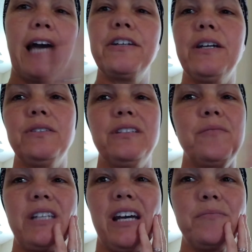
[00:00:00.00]
I don't know.
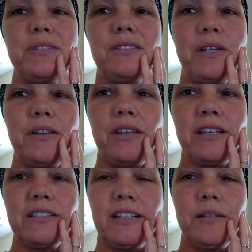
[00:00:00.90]
Sometimes what you
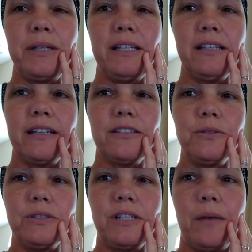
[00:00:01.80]
think is going to be like
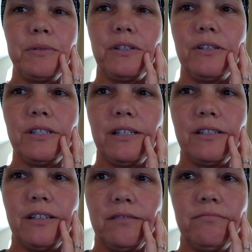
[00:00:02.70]
2 stops turns
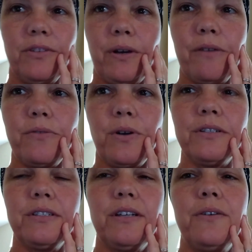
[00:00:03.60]
into 3 or
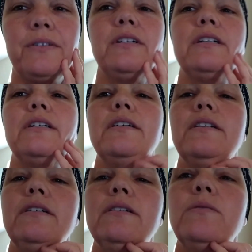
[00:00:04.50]
4. So
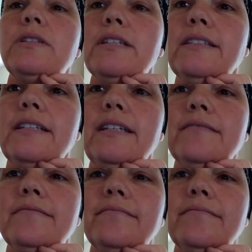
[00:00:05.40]
we shall see.